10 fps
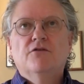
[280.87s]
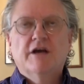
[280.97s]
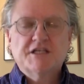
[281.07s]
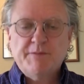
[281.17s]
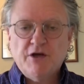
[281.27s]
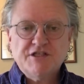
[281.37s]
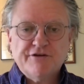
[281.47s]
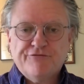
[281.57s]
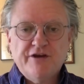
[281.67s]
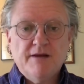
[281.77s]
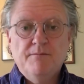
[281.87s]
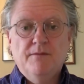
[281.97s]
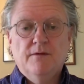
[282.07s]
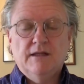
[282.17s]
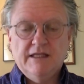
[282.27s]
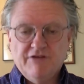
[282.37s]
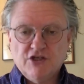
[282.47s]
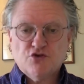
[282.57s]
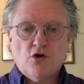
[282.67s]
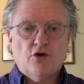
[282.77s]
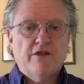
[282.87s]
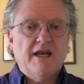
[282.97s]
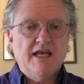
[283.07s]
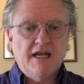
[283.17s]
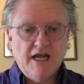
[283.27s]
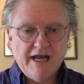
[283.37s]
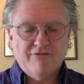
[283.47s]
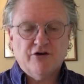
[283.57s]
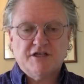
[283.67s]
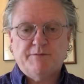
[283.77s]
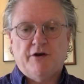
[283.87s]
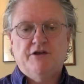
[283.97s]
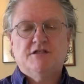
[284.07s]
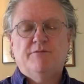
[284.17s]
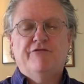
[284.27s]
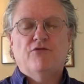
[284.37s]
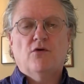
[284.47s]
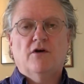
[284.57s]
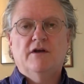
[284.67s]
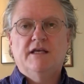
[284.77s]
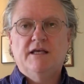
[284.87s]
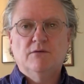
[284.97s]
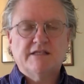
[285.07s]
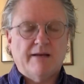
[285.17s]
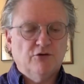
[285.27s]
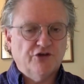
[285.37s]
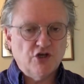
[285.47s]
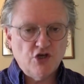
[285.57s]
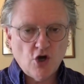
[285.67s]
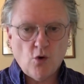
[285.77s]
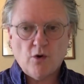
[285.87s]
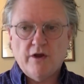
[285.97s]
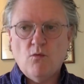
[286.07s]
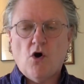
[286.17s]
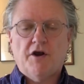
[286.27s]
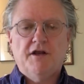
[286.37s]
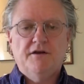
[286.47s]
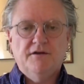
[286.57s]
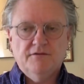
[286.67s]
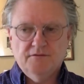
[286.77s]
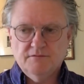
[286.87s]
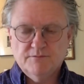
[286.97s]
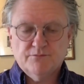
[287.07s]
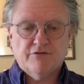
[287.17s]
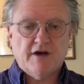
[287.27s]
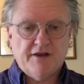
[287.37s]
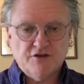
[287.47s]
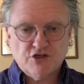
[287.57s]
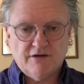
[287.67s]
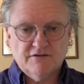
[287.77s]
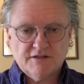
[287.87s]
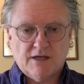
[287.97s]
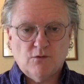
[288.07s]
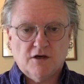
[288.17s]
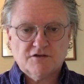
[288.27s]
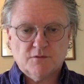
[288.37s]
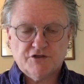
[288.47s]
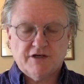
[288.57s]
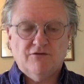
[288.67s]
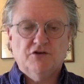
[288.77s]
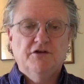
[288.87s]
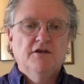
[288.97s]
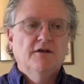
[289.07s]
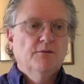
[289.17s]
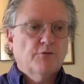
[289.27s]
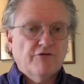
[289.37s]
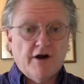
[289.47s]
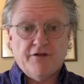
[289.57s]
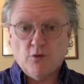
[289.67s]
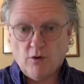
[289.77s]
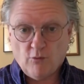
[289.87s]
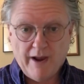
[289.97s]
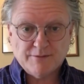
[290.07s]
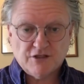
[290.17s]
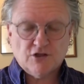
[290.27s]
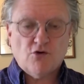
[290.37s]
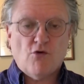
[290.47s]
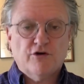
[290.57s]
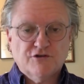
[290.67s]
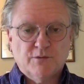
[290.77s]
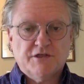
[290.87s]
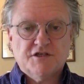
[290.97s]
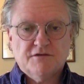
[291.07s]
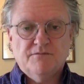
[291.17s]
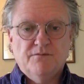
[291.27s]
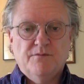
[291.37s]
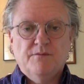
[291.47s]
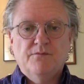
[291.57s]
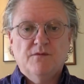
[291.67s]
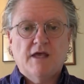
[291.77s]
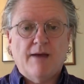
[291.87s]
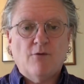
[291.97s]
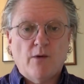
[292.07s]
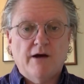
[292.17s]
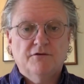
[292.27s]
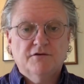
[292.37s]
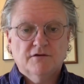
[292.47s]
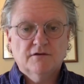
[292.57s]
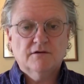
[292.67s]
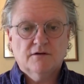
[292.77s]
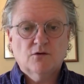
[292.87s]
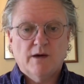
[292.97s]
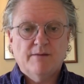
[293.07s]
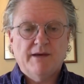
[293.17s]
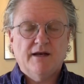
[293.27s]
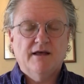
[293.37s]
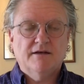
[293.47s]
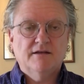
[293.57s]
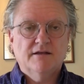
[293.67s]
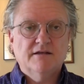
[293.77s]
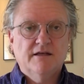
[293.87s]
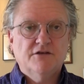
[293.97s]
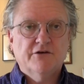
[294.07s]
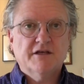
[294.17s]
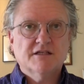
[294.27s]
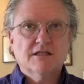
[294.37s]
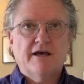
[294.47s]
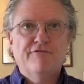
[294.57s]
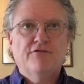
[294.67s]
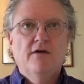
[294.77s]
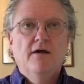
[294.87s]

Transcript: experienced a freedom living in Toronto that he had never experienced before. He was able to go where he wanted, provided the sidewalks were shoveled, provided there were ramps at the corners, which came around quite a bit during his life.